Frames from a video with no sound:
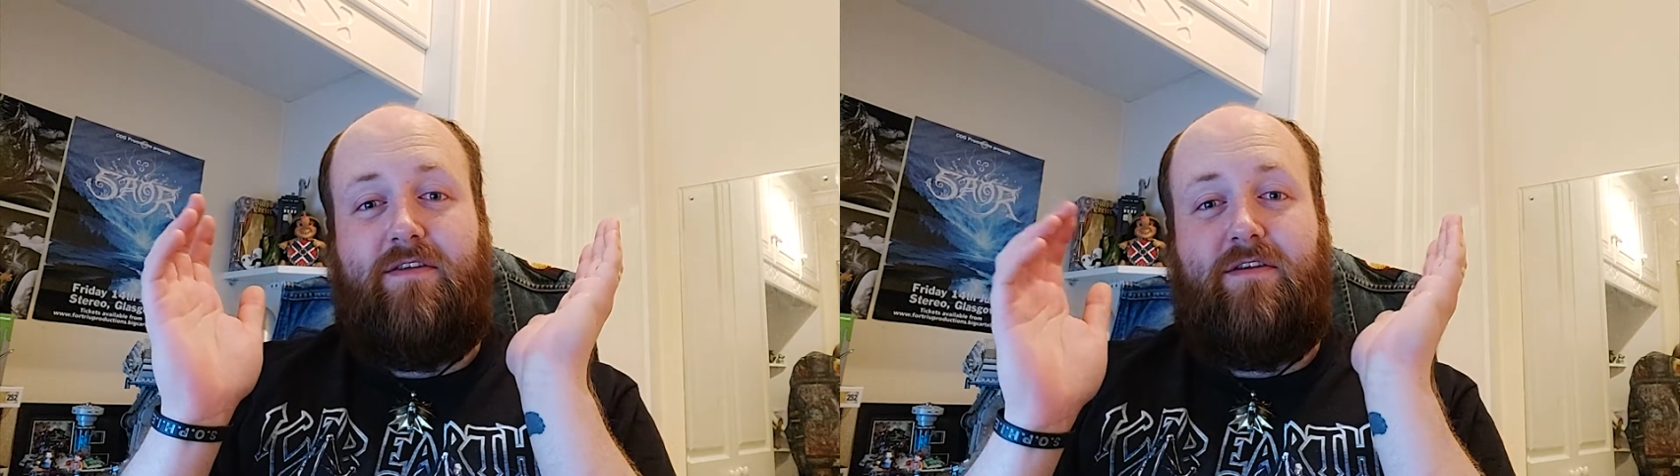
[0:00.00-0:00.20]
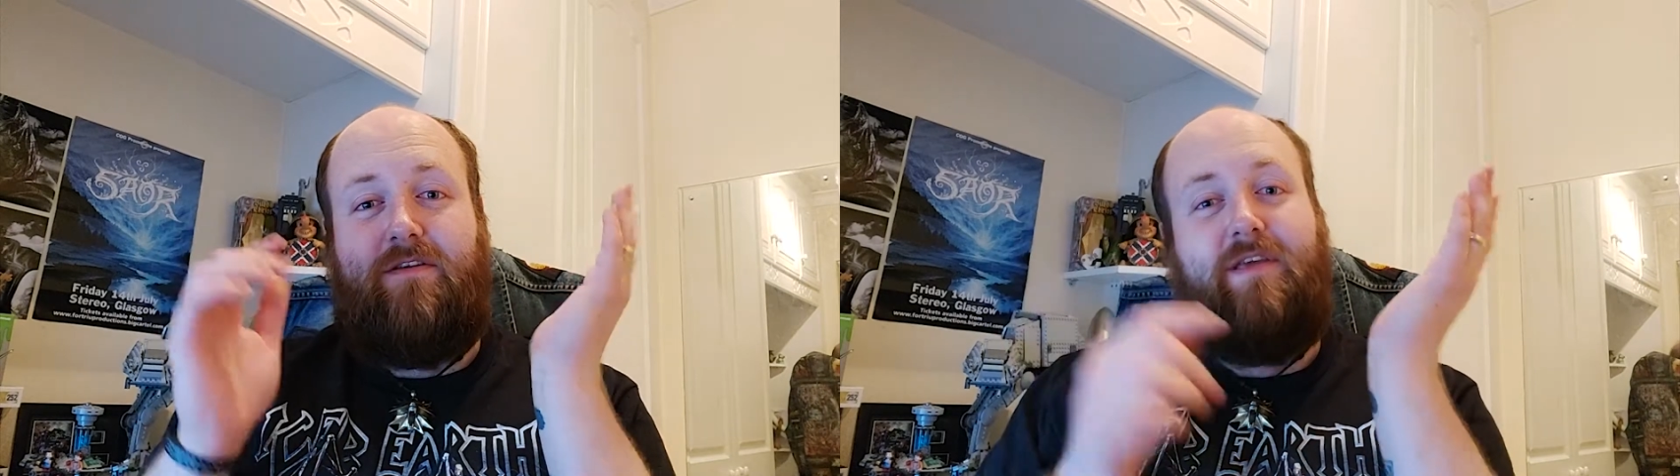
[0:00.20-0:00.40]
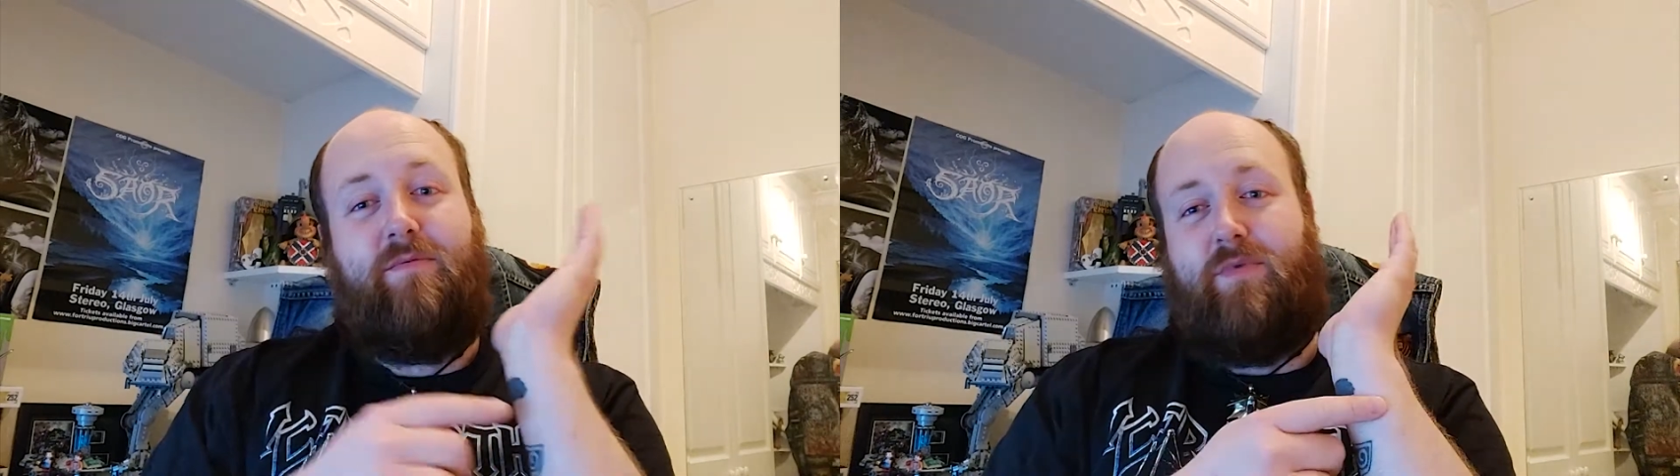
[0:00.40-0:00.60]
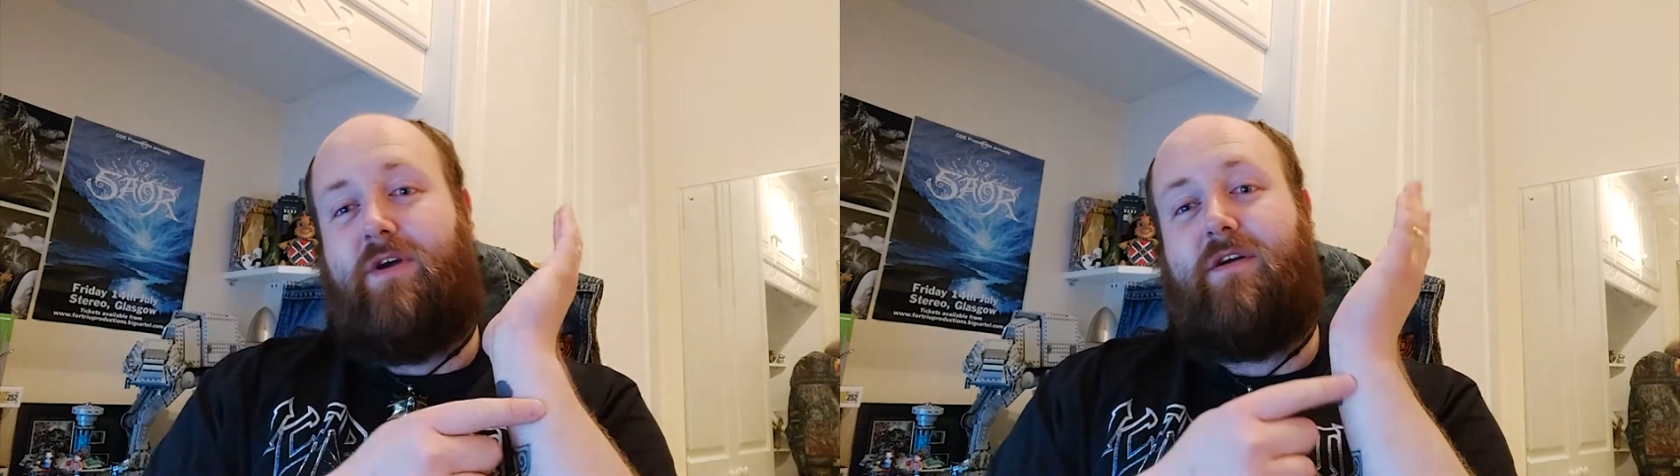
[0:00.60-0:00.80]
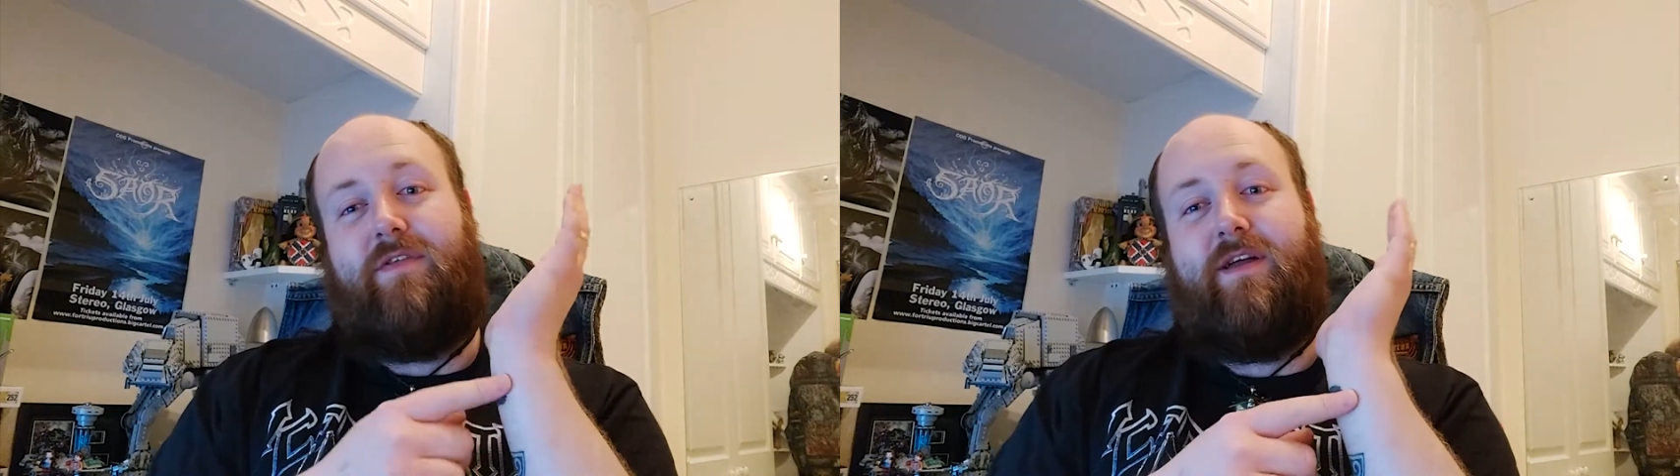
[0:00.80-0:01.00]
He's
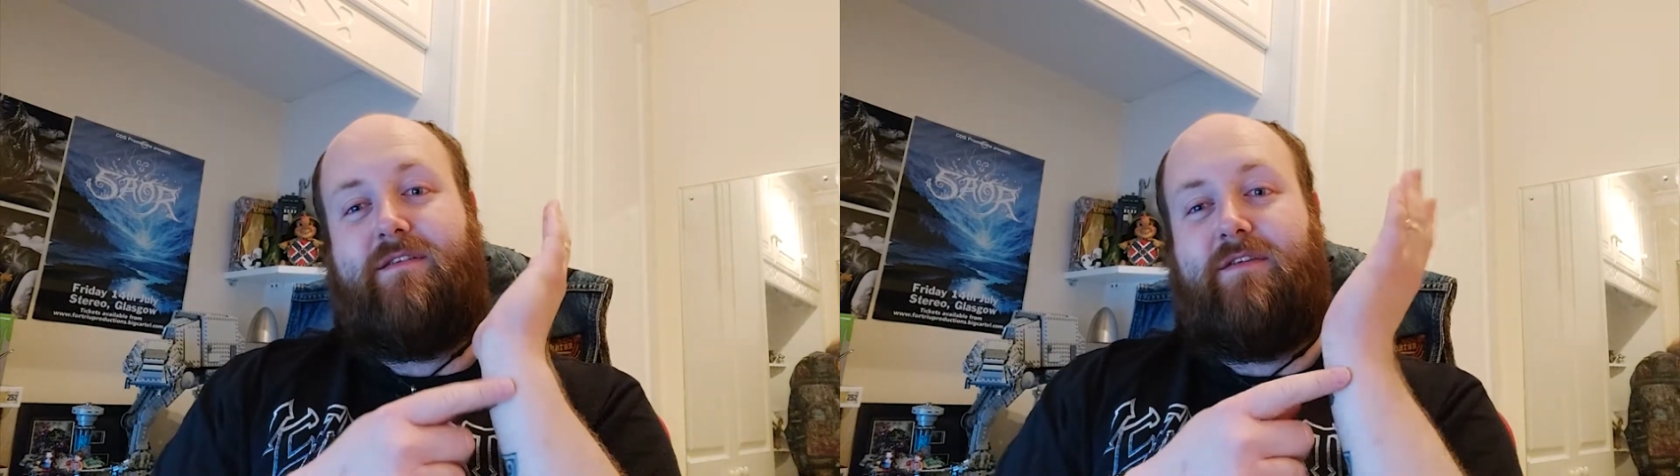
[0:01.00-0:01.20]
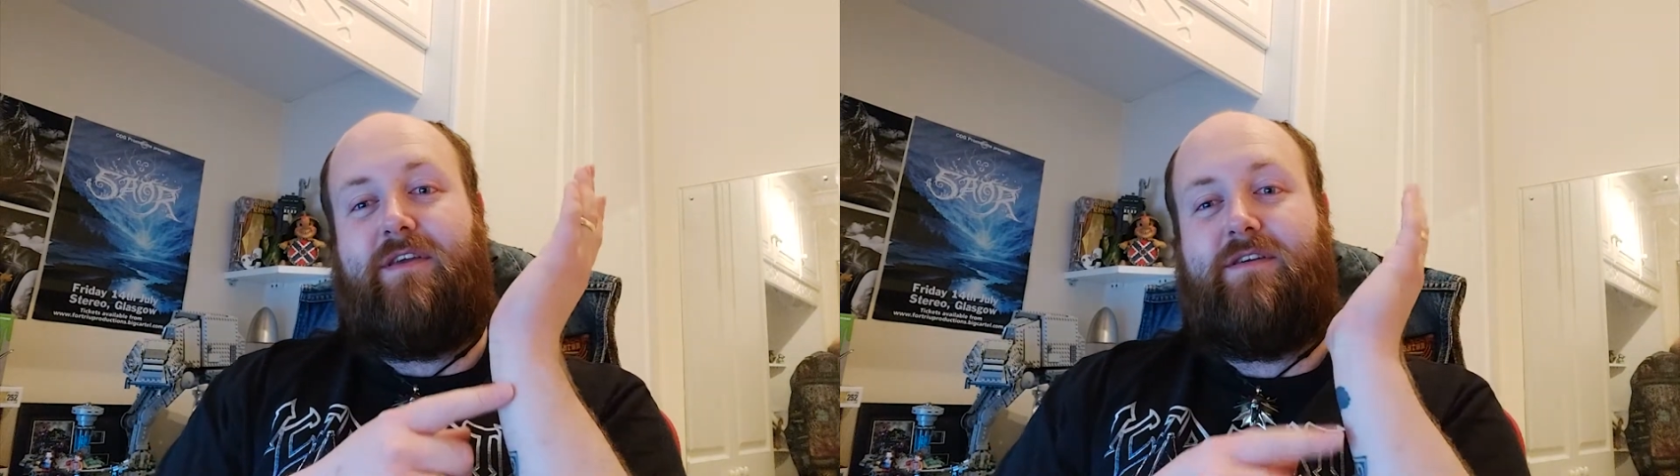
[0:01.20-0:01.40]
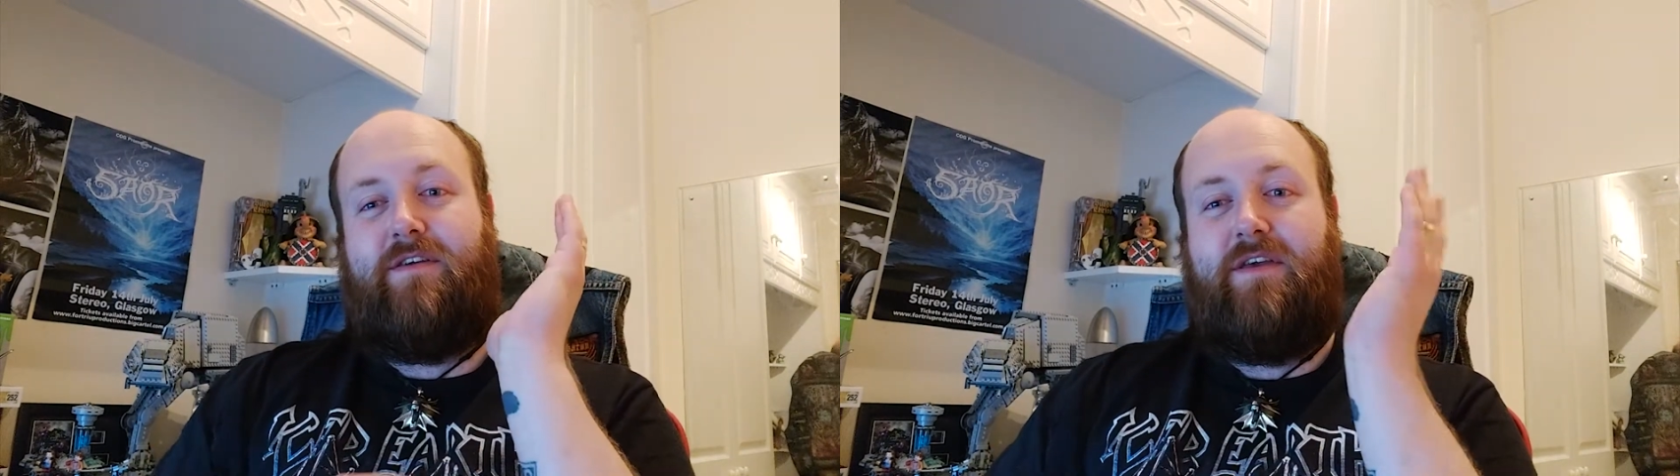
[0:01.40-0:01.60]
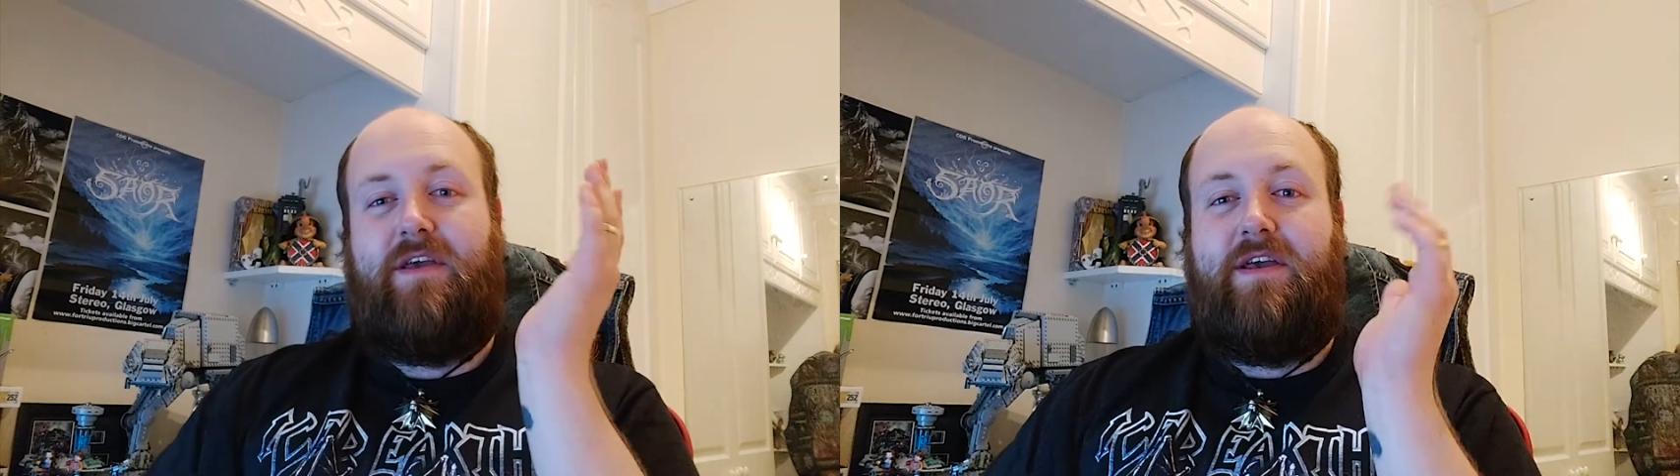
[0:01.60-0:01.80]
part of that, like,